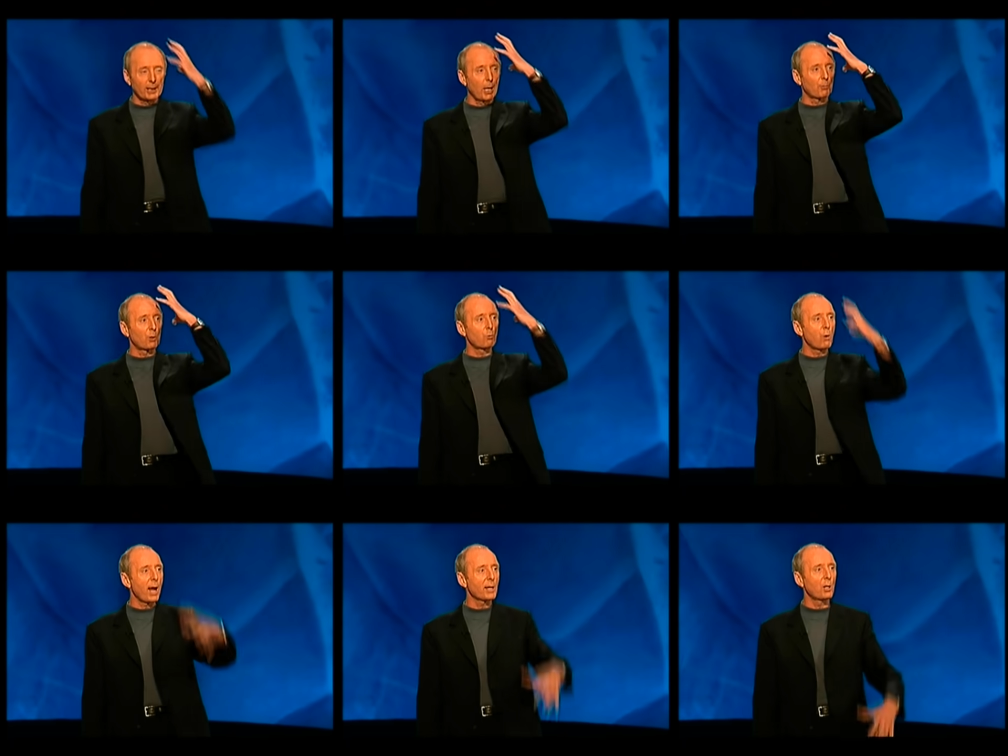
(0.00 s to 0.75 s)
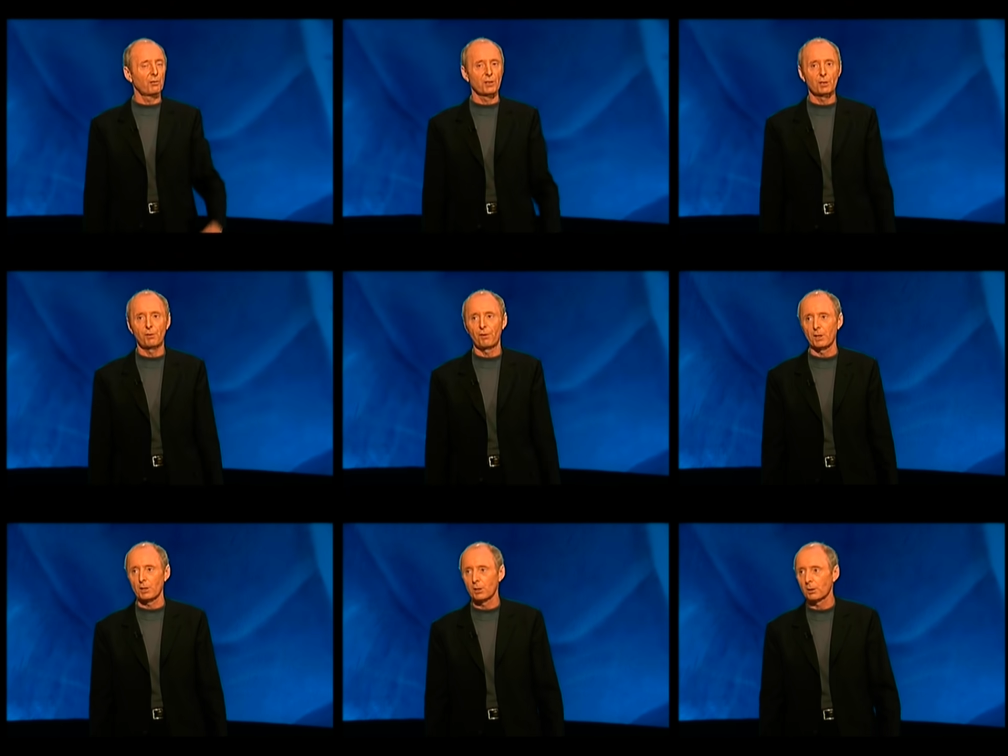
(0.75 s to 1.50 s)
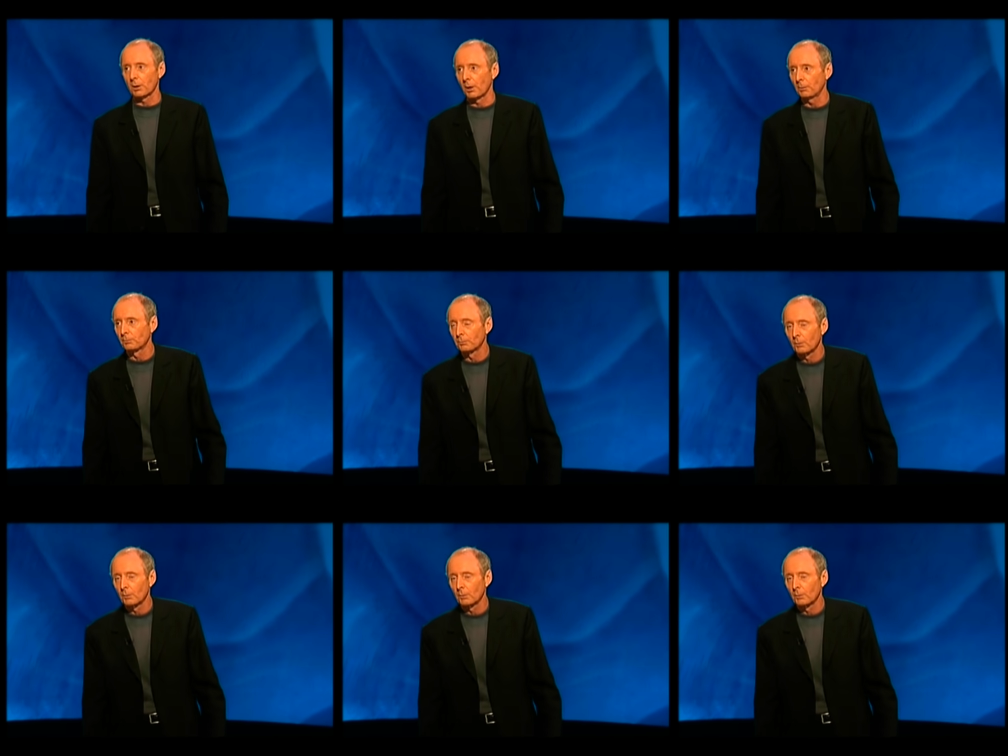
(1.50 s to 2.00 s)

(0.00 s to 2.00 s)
that kept the rain off his feet, you know.